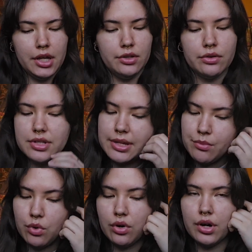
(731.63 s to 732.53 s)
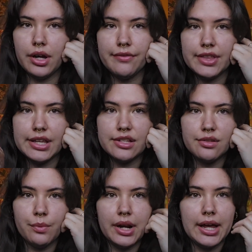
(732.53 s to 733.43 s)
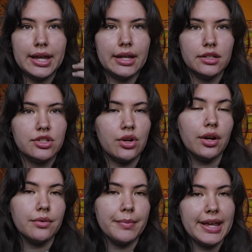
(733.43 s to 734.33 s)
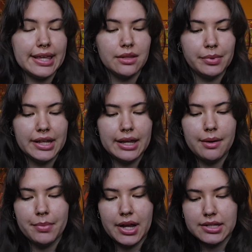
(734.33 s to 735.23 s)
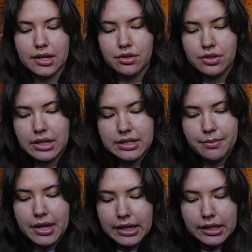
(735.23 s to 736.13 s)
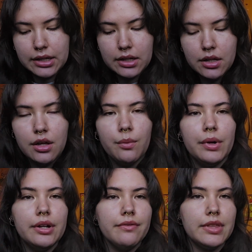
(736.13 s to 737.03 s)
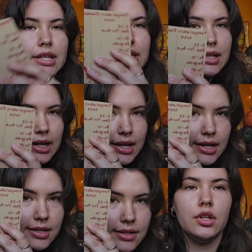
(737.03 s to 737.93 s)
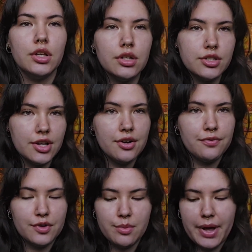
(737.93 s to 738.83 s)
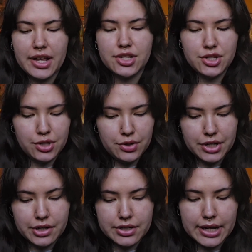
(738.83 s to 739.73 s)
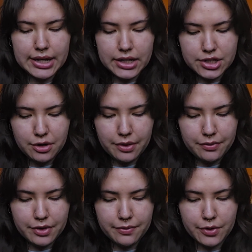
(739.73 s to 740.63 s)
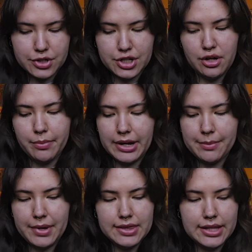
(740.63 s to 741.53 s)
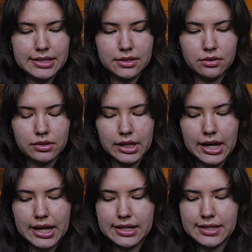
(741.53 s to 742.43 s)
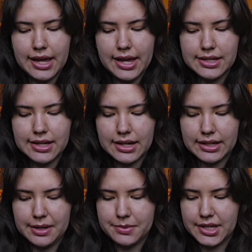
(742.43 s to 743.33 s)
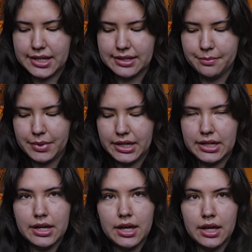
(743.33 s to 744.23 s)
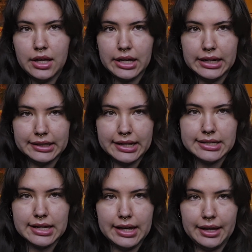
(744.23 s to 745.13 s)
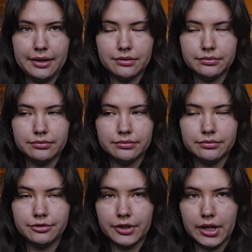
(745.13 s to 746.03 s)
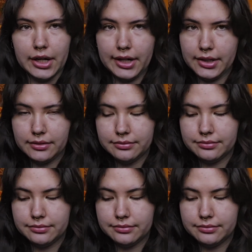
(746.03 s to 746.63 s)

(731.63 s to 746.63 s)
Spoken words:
You'll see more of these when I start making the blanket because I also need to make one of these guys. So for the past 2 years, I didn't do it for the first year, but I made these little guides, A, as kind of keepsakes, and B, in case I forgot